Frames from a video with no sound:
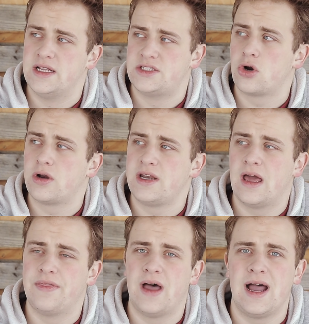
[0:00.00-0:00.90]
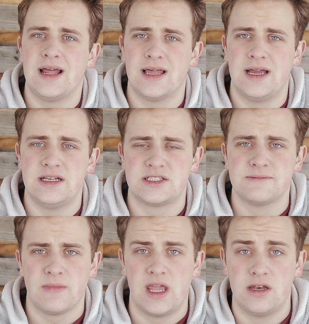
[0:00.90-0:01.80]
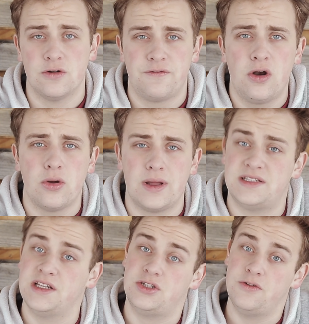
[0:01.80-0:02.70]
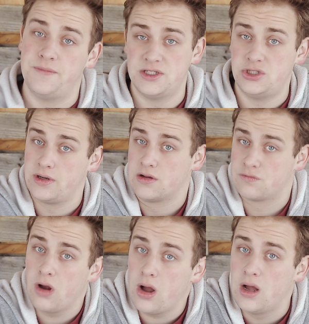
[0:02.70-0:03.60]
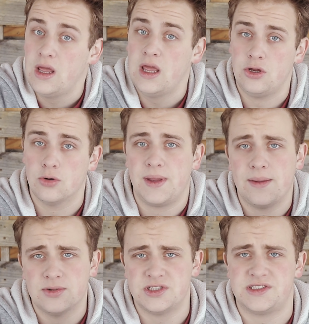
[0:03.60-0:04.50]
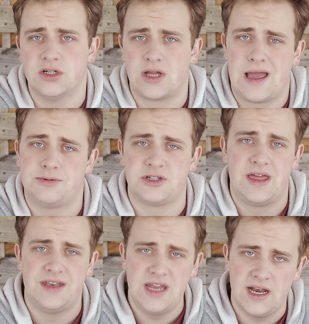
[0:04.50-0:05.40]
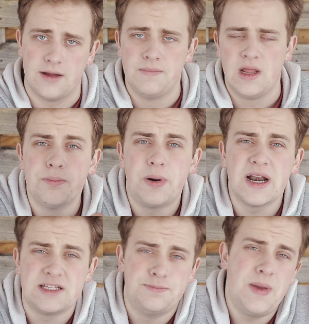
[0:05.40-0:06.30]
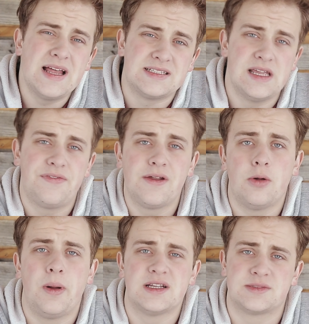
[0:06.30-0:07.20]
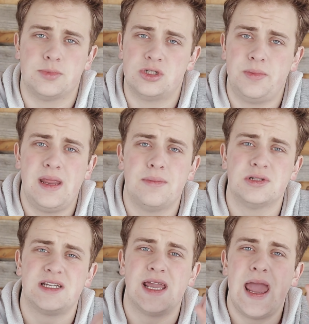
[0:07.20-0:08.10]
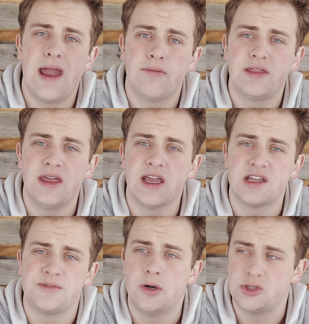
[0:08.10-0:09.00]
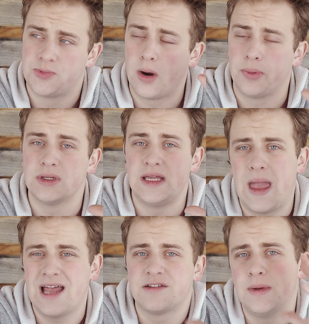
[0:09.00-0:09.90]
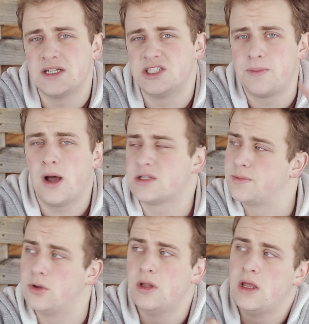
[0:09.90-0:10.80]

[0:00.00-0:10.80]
turning down the highlights in your photo, and since you've been shooting in RAW, you'll be able to still capture that data. But it's best, if at all possible, to be able to get everything exposed properly as much as possible.